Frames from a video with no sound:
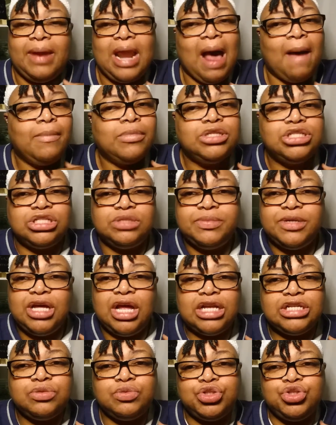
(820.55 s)
And I'm gonna just be
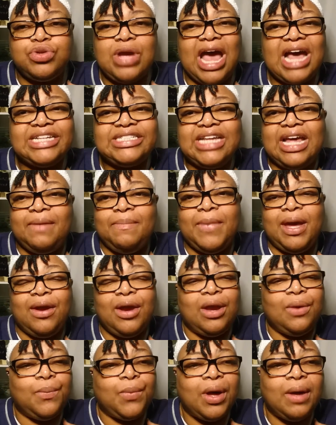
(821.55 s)
honest with you, as a
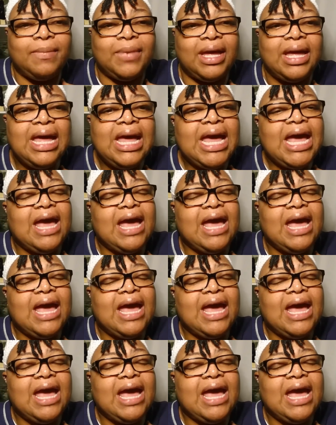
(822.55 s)
married woman,